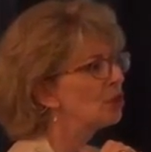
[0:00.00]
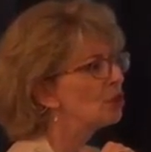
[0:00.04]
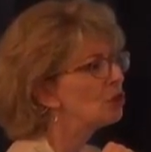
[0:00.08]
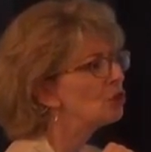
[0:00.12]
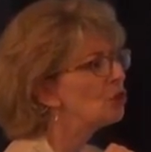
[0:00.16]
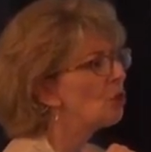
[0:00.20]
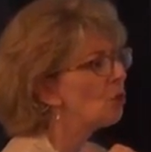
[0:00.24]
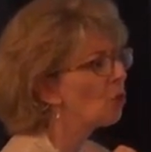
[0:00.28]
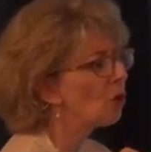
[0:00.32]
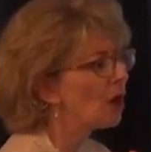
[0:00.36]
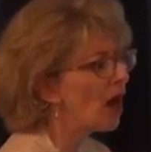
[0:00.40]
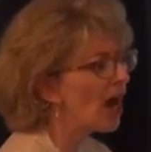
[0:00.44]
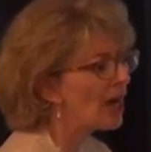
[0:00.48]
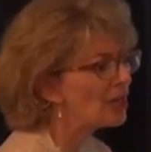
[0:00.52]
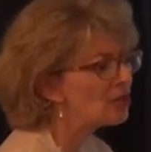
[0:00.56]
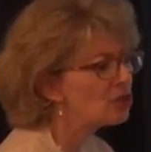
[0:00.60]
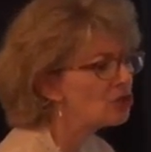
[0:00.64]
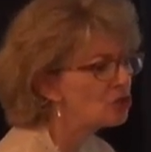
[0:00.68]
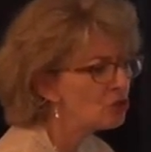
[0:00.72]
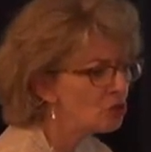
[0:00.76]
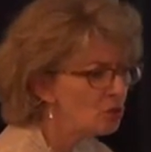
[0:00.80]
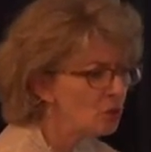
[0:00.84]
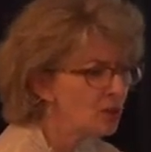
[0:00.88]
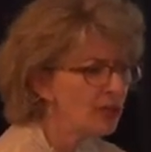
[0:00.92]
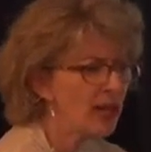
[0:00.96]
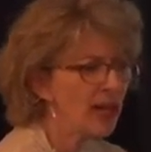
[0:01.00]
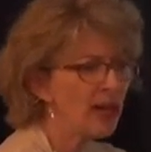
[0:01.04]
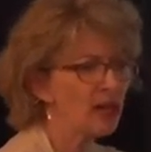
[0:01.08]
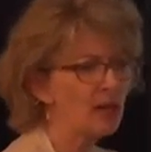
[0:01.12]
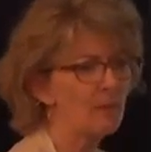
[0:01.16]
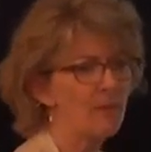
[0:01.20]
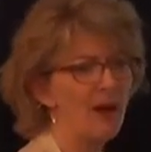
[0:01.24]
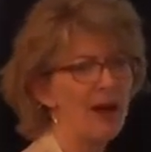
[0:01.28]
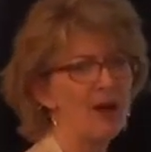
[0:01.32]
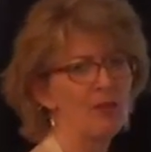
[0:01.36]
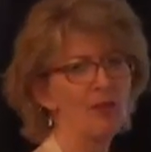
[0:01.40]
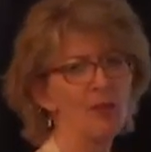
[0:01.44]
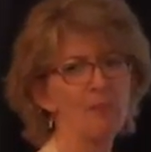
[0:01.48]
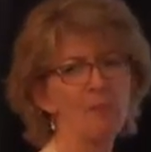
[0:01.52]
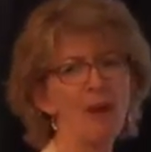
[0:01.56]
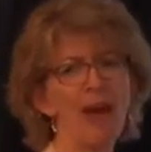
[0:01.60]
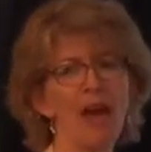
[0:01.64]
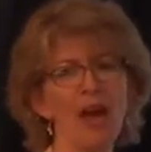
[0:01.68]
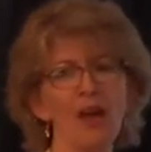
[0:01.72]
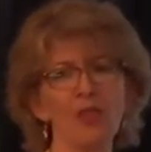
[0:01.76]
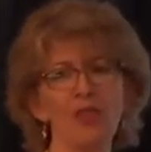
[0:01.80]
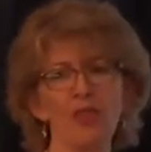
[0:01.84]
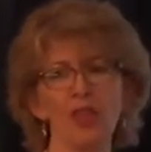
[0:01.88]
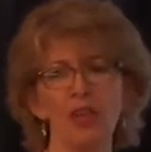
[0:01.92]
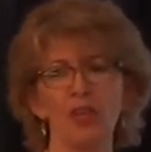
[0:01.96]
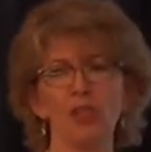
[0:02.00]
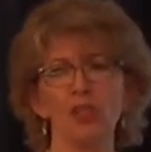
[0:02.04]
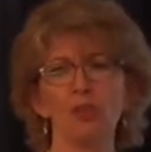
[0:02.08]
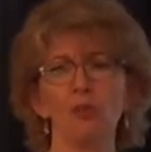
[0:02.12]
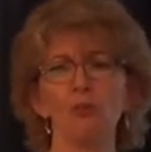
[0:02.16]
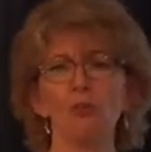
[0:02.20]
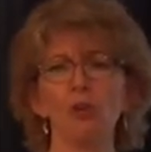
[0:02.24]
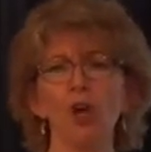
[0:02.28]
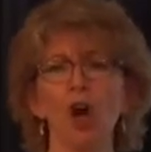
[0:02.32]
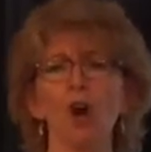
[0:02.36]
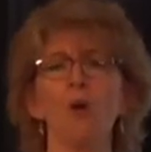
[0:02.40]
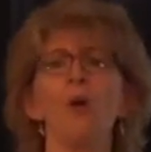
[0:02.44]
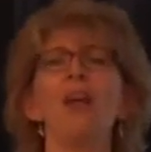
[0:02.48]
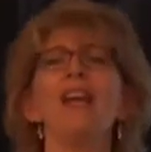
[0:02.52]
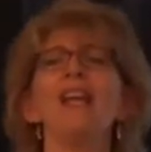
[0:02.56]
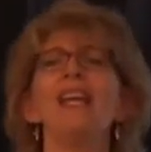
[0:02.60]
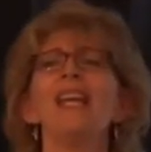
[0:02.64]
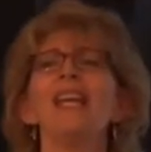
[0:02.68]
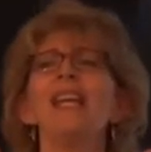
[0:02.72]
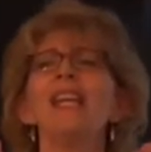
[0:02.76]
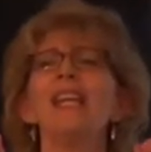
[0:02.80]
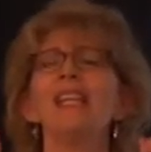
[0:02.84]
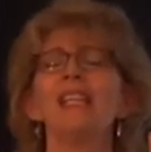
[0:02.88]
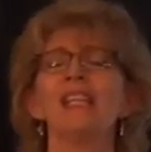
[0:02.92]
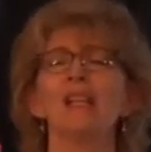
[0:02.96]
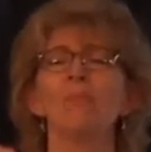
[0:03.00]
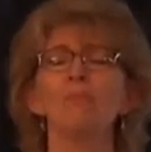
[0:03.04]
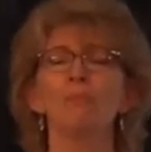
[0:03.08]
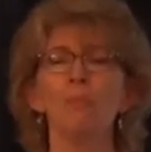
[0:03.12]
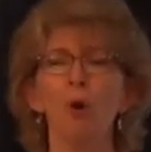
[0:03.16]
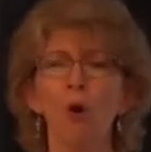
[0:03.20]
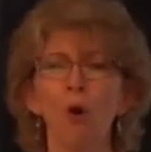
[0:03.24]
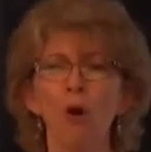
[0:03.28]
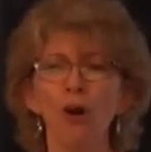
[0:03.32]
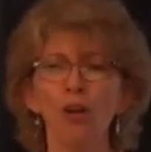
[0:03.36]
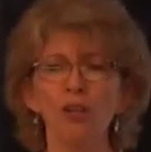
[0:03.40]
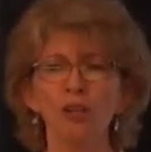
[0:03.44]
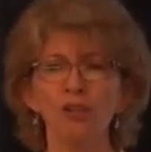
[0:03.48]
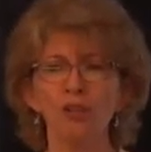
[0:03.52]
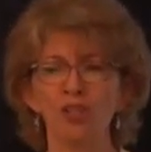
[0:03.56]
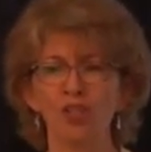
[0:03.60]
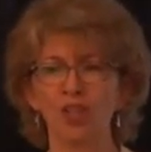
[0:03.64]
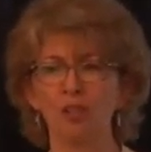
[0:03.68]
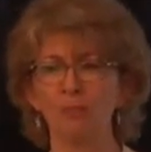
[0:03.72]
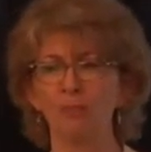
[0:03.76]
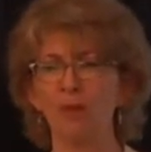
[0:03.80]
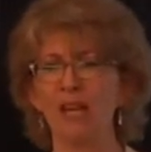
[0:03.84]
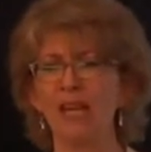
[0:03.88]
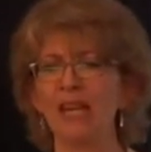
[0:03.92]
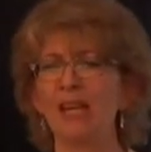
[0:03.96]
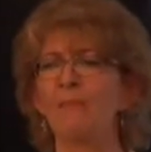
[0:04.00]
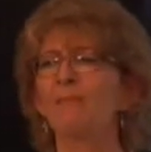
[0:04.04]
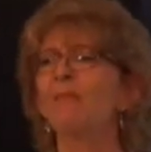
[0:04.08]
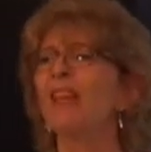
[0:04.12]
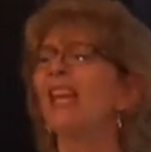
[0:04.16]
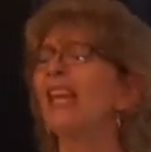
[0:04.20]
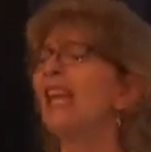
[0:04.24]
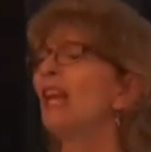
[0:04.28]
your I do care about the path that you go. It is important to me.